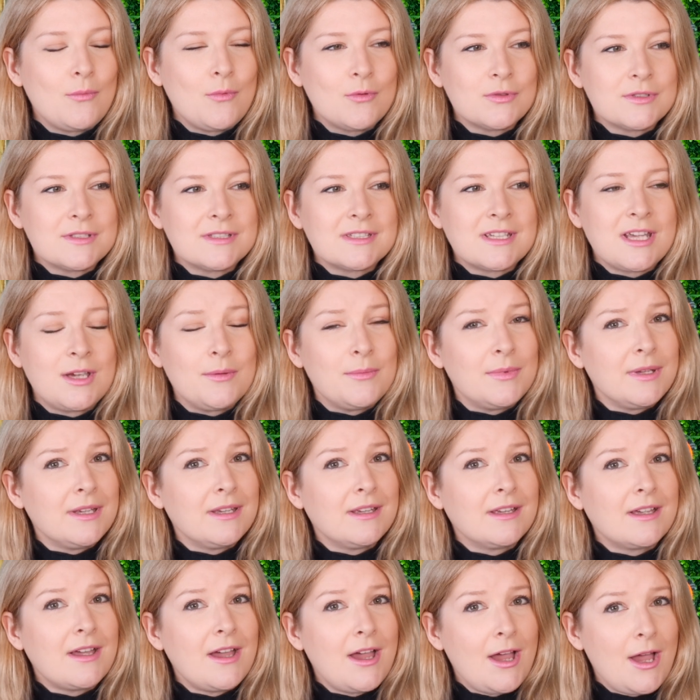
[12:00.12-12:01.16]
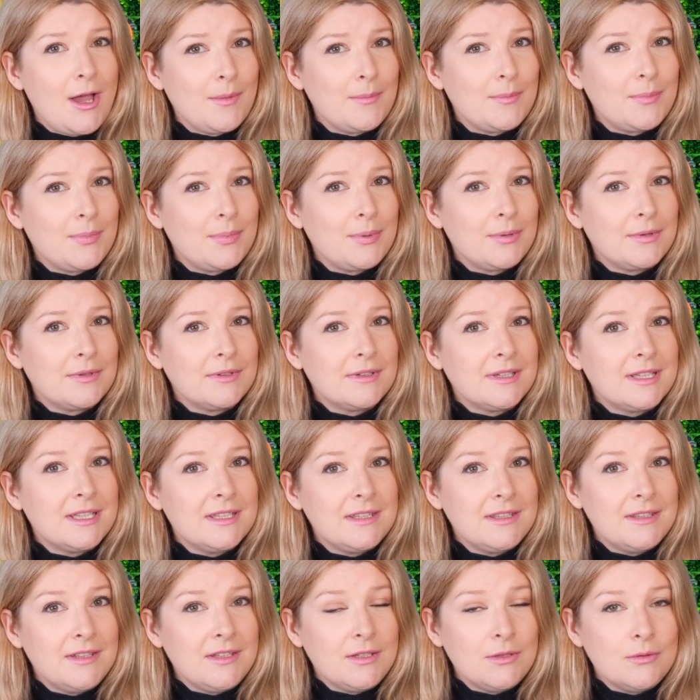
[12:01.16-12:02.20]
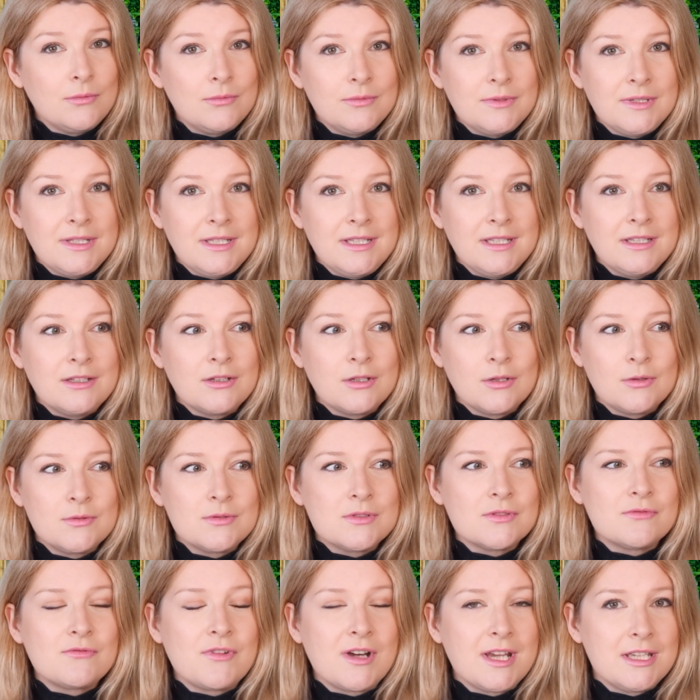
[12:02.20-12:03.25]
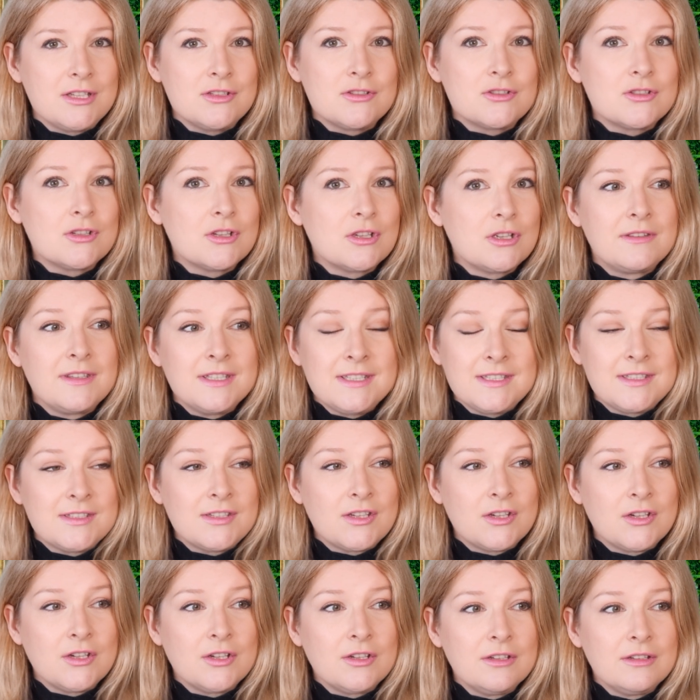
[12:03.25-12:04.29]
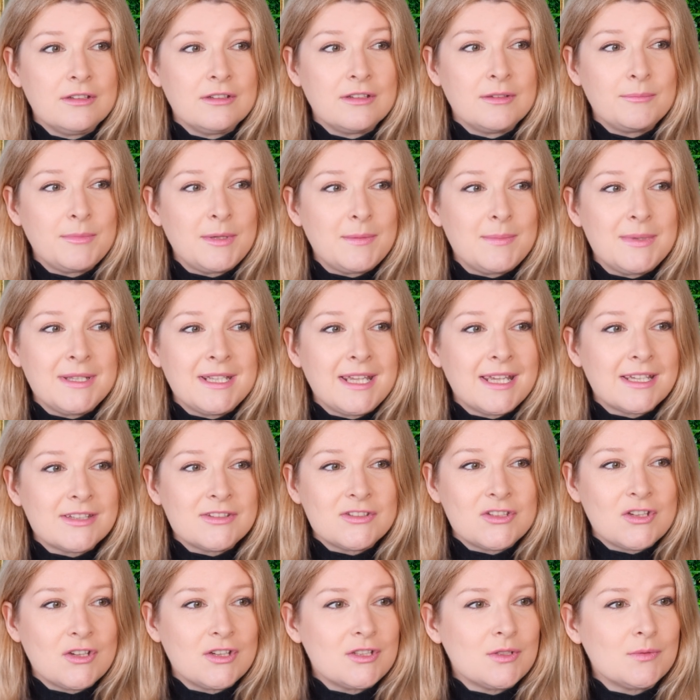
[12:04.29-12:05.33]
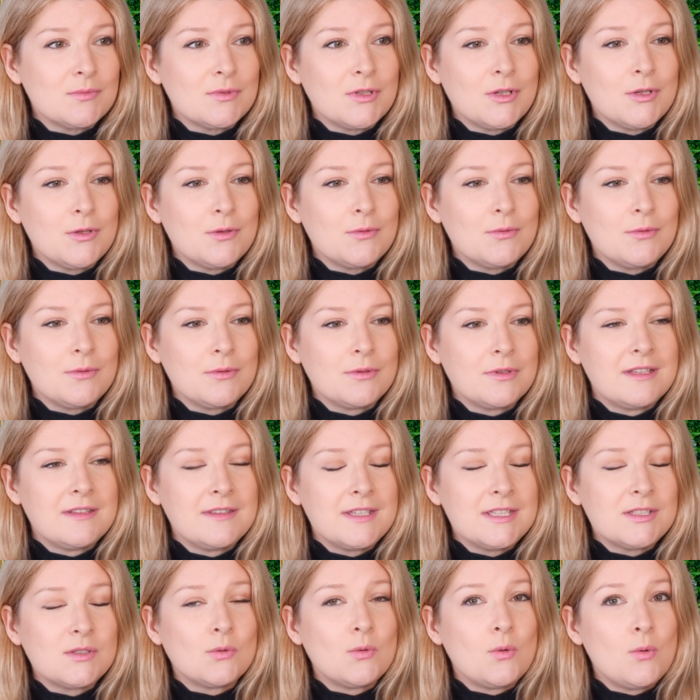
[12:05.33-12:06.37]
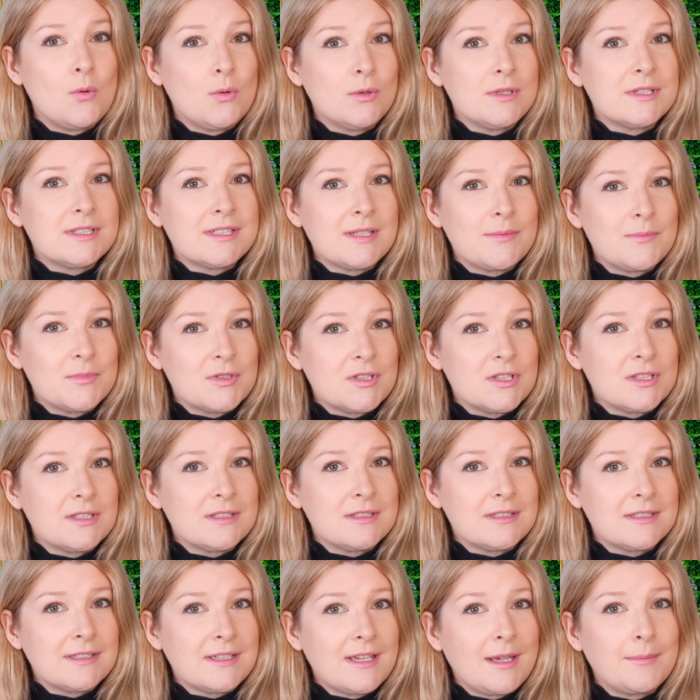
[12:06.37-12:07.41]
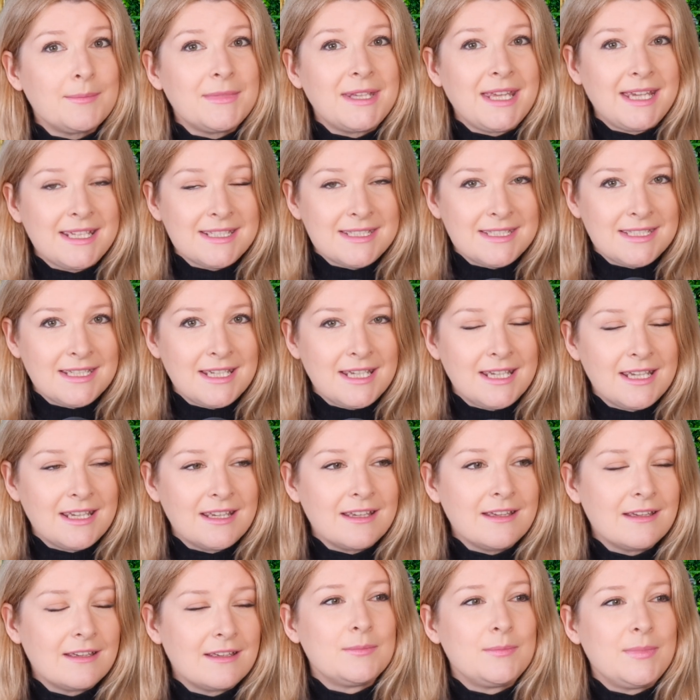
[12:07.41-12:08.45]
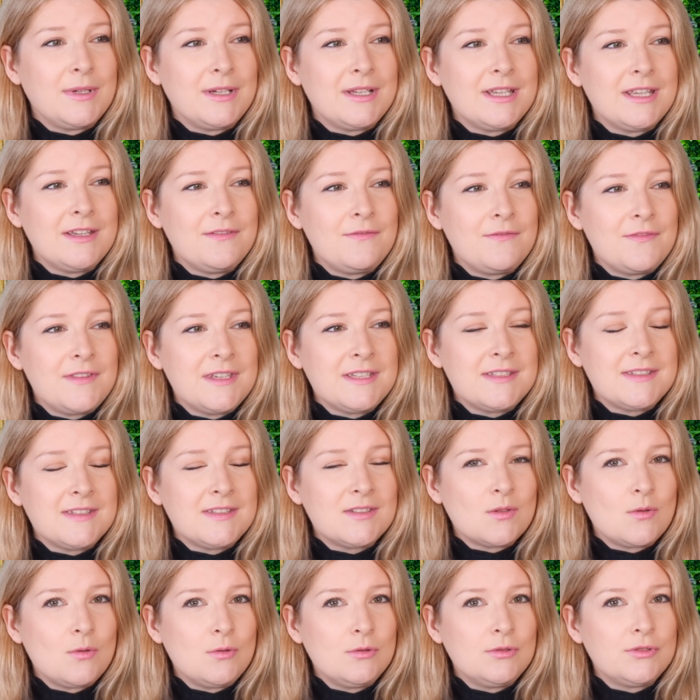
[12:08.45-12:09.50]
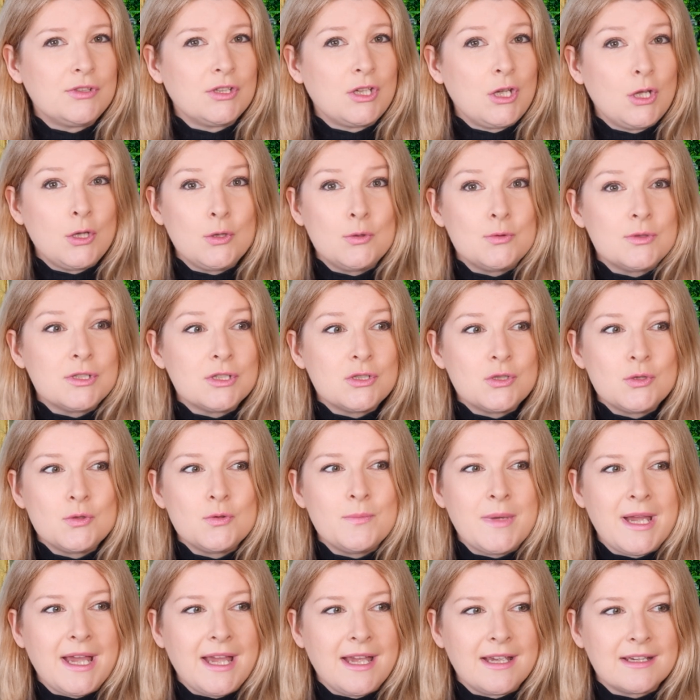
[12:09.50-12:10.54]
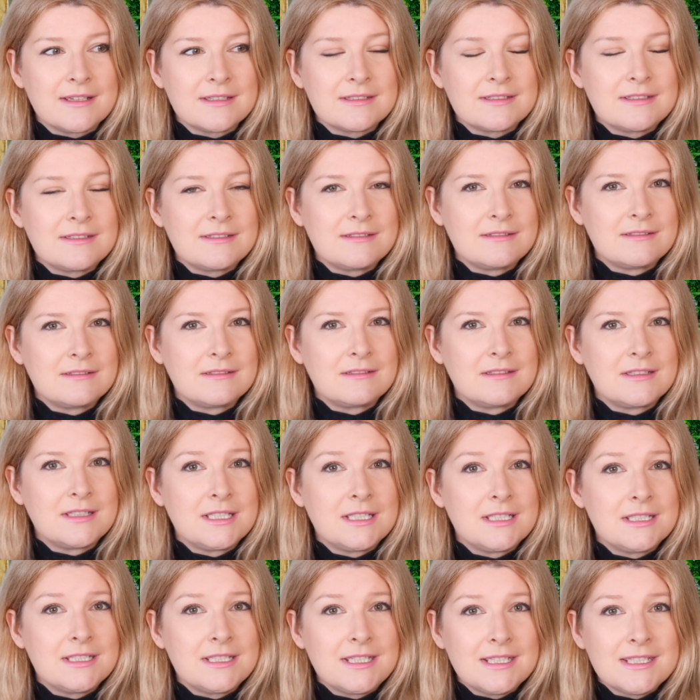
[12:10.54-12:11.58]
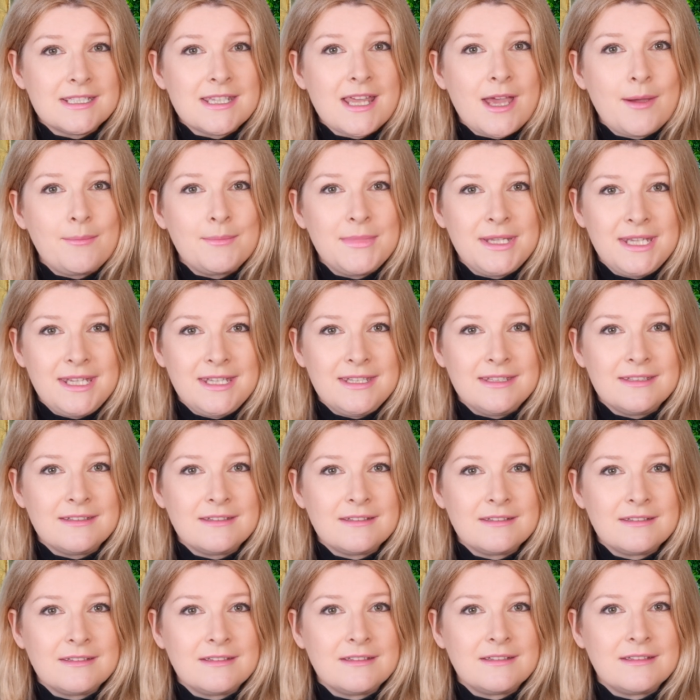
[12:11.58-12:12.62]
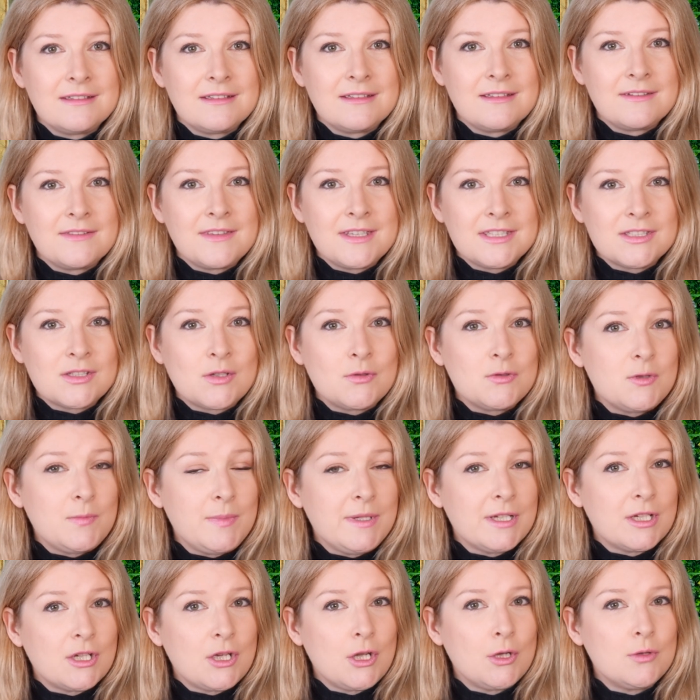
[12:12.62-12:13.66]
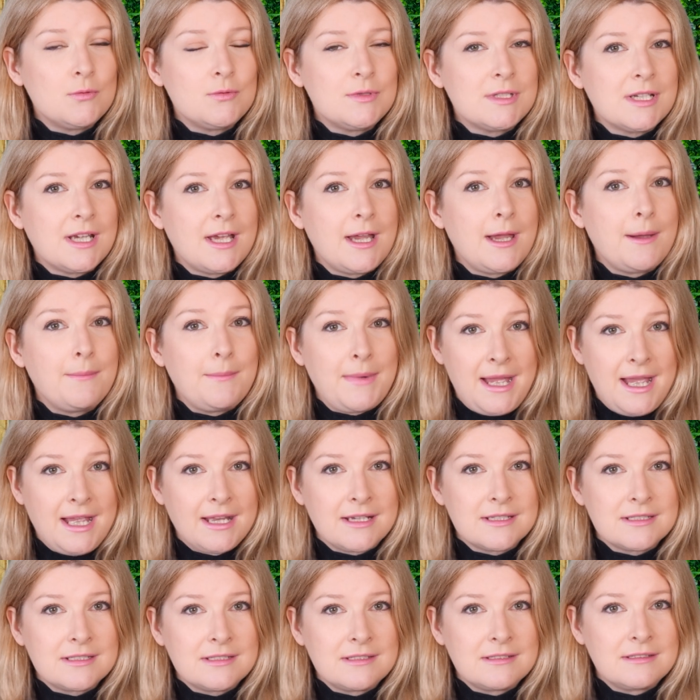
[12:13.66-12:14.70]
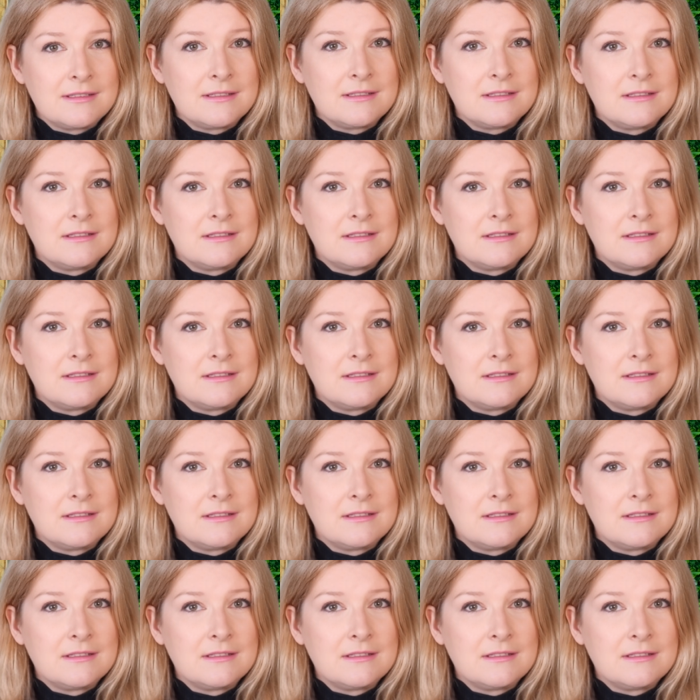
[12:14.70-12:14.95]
what's coming up in the Ooni Koda range this year and maybe next year, I don't know. These are all assumptions, I'm guessing. But if this is called the Koda 2 Max, does that mean there's going to be a Koda Max?